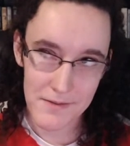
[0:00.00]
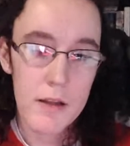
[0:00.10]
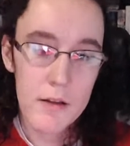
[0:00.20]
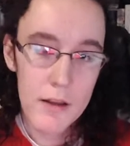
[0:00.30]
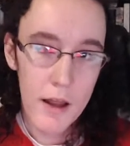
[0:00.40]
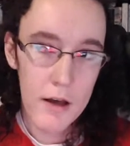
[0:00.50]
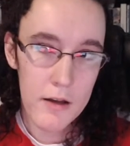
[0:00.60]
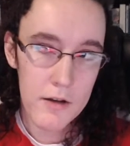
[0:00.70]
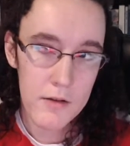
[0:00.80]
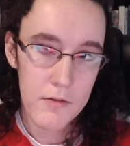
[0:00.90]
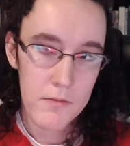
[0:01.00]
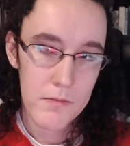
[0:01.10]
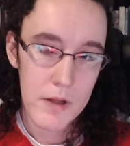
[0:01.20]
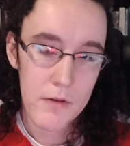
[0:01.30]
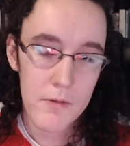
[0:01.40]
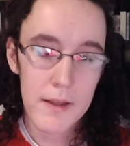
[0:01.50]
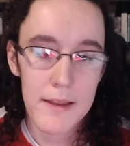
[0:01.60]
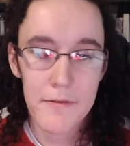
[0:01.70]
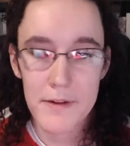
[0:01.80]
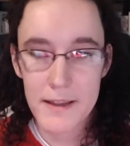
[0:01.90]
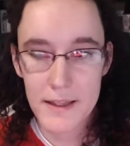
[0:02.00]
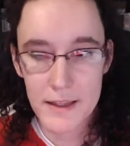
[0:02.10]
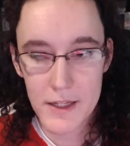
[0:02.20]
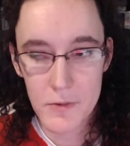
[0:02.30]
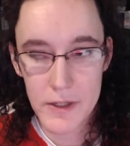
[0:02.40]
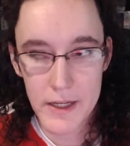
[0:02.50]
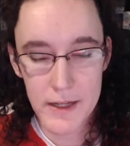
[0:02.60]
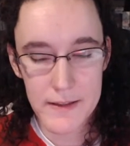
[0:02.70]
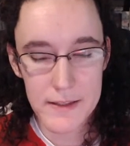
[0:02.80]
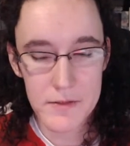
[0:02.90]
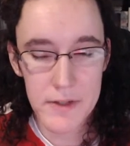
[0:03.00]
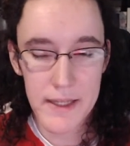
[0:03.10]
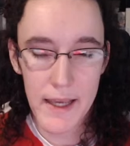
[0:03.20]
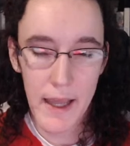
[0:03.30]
Good luck with everything that you're working on this week